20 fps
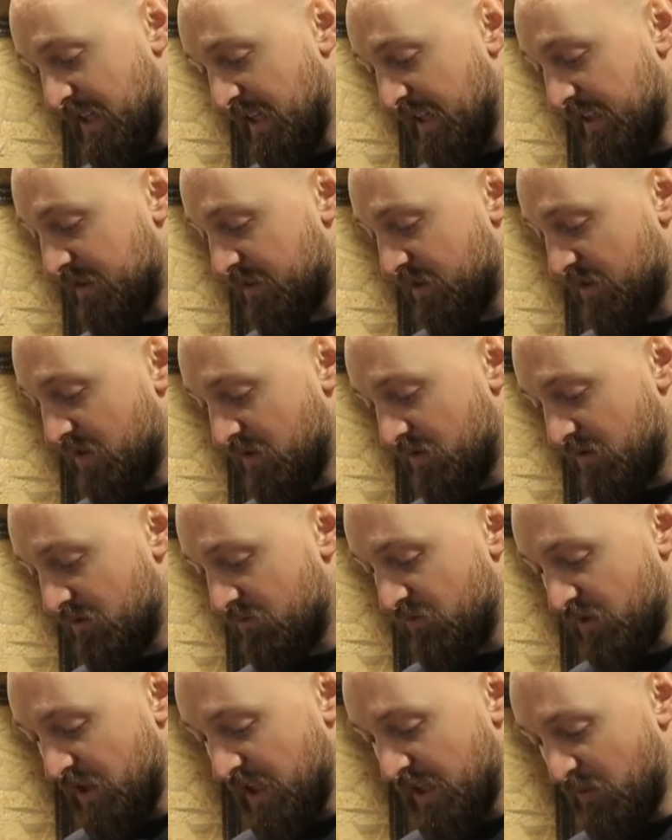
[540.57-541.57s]
It's
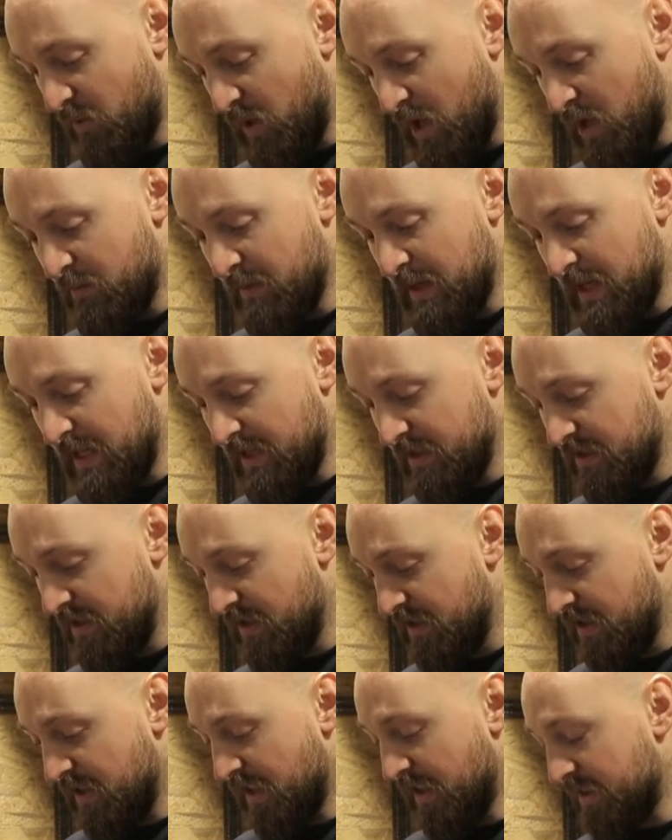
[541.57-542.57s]
really well made.
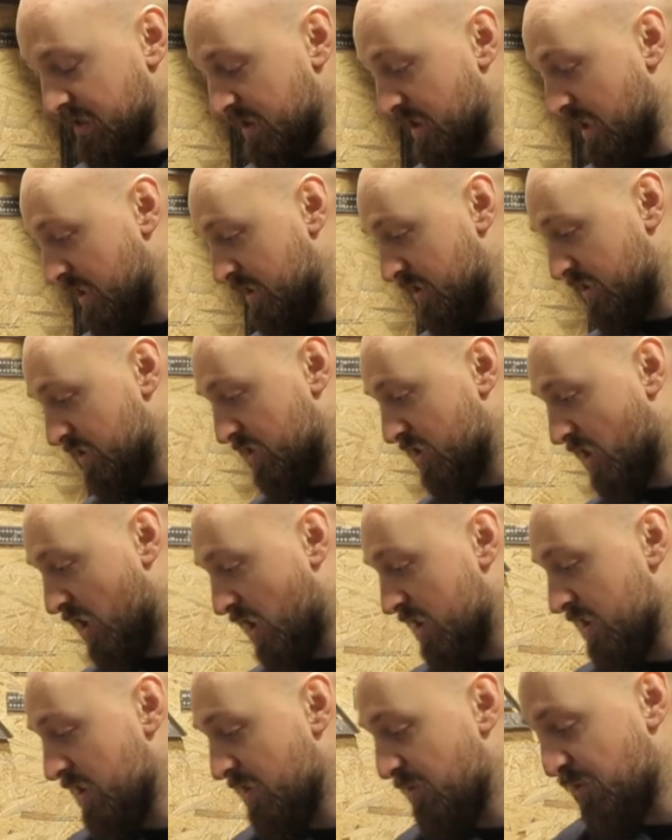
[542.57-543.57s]
It's nice and
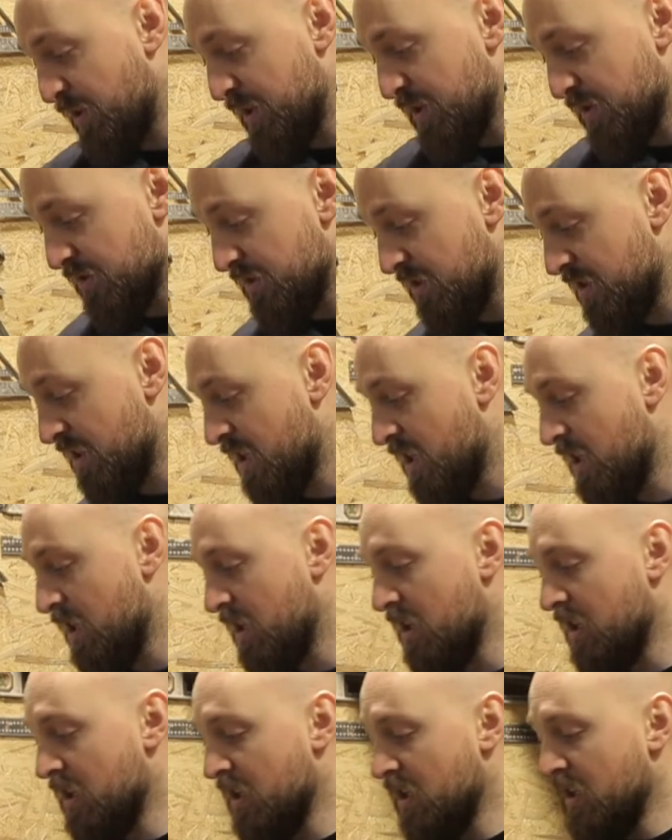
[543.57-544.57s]
solid. It feels
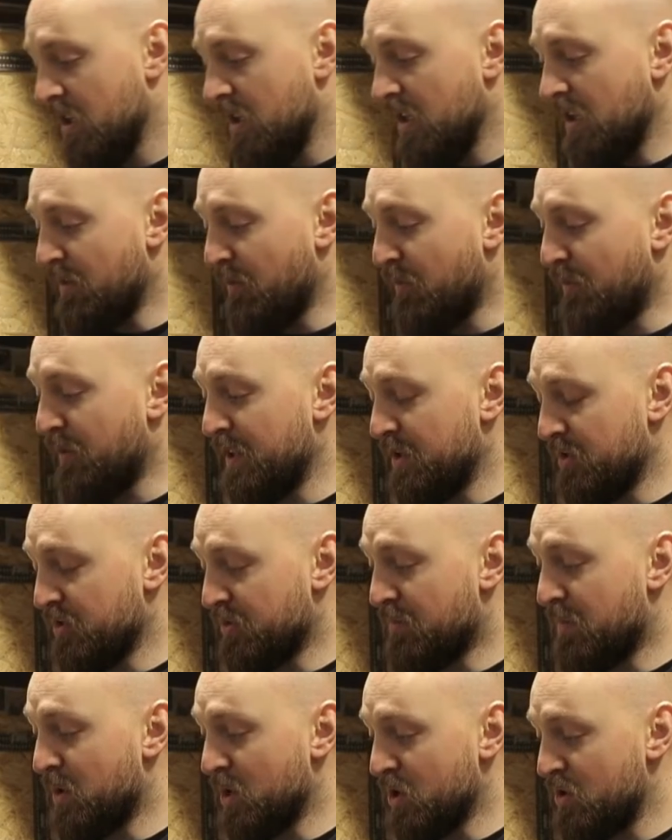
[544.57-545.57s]

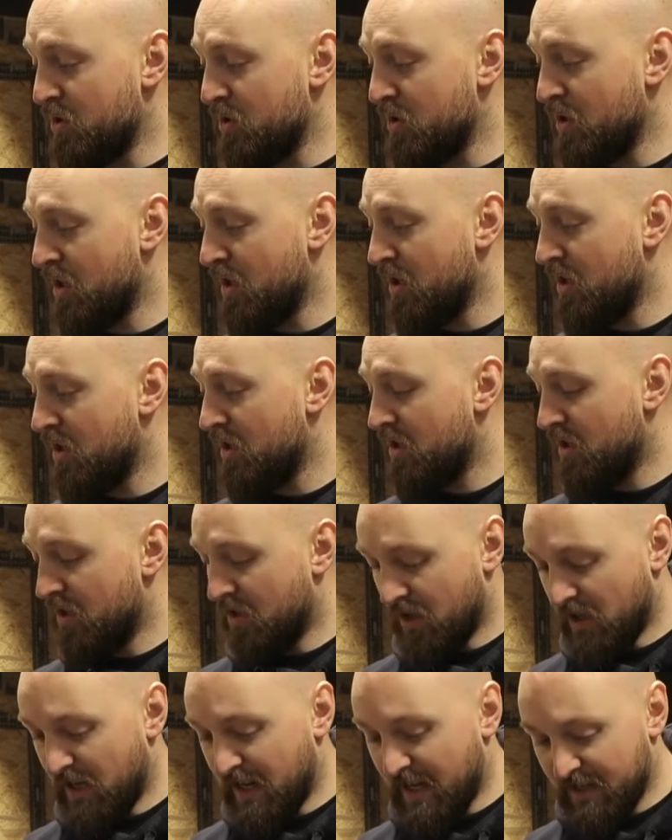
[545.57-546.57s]
much
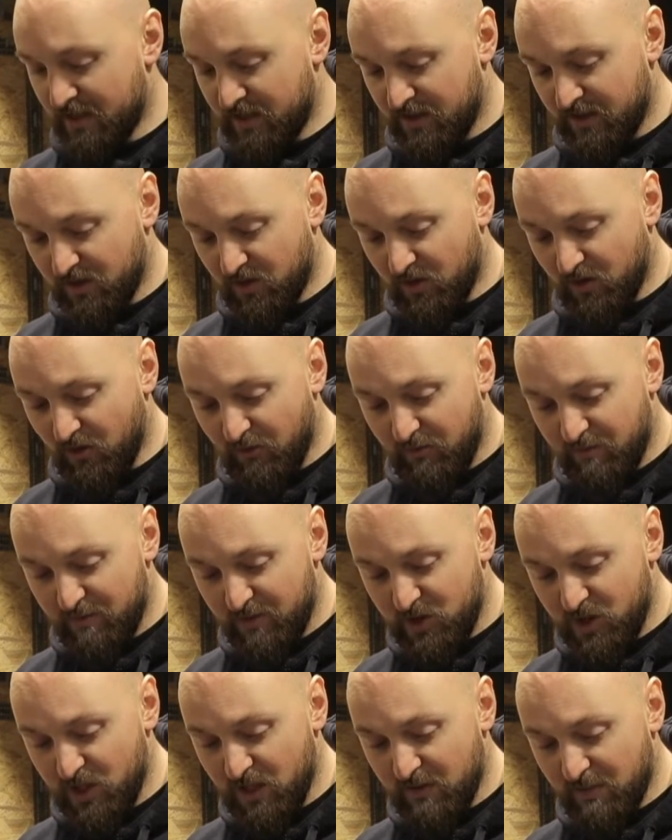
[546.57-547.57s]
less sort of
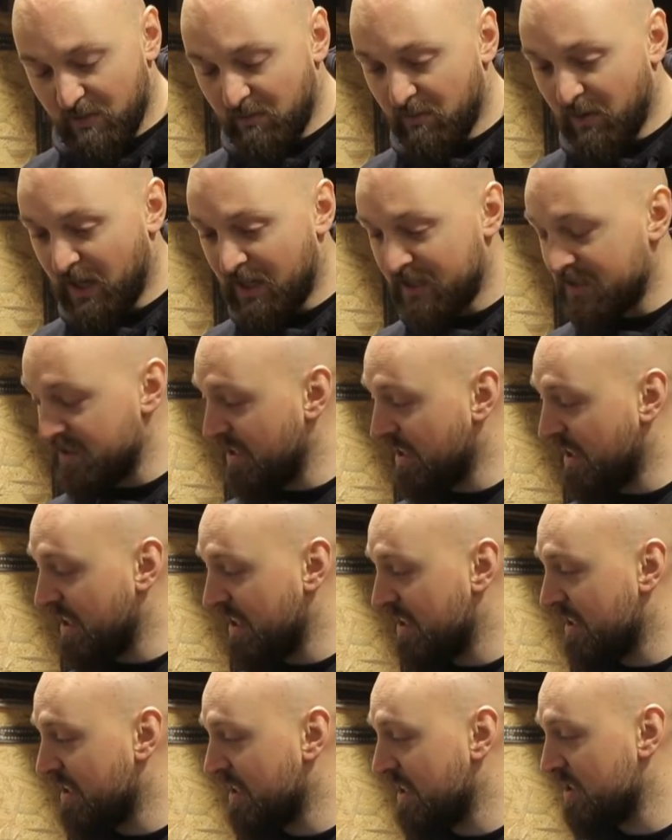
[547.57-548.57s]
cheap and
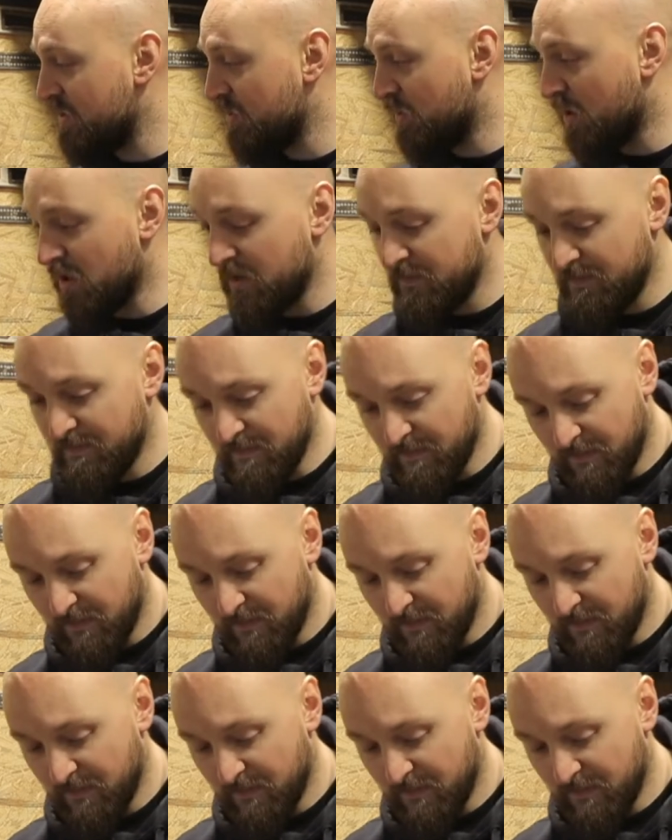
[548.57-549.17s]
plasticky than this one.